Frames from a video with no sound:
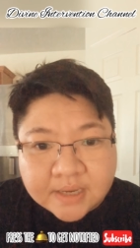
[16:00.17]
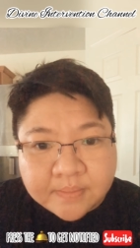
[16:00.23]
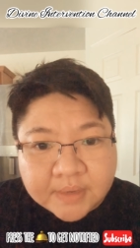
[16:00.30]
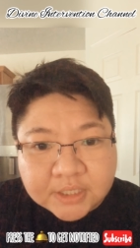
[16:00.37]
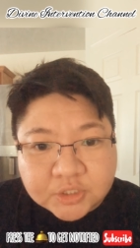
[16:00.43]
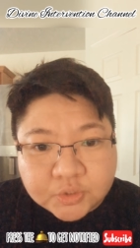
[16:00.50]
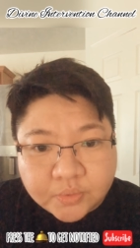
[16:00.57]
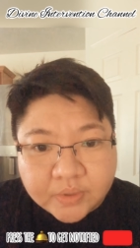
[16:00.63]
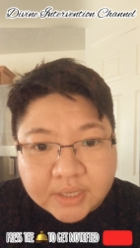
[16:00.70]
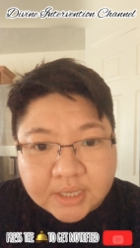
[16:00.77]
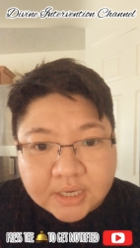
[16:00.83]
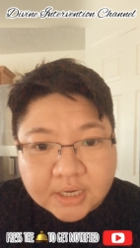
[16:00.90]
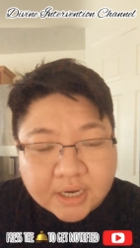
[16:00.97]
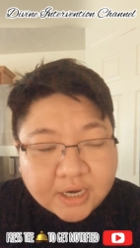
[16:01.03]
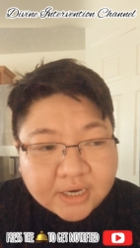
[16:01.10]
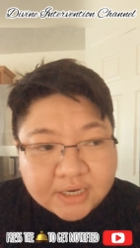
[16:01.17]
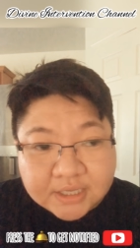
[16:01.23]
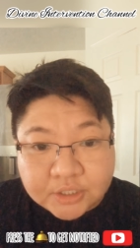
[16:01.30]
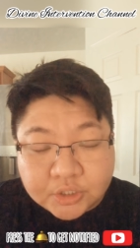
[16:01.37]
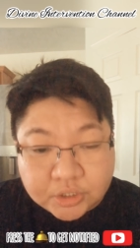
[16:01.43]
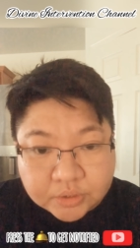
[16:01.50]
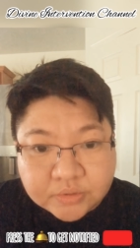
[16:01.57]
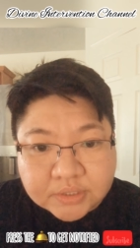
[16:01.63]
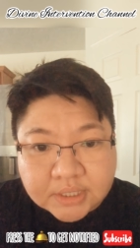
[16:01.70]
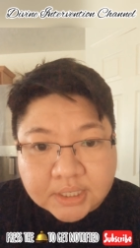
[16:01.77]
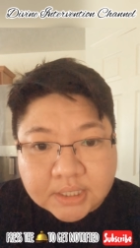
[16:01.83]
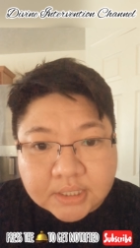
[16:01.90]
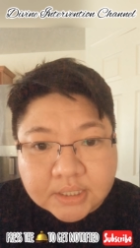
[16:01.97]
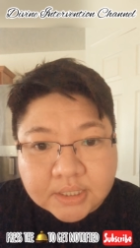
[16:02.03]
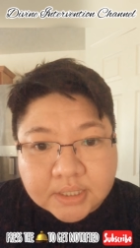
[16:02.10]
and my twin are in
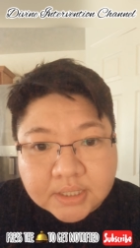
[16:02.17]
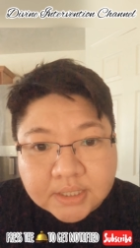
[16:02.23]
union,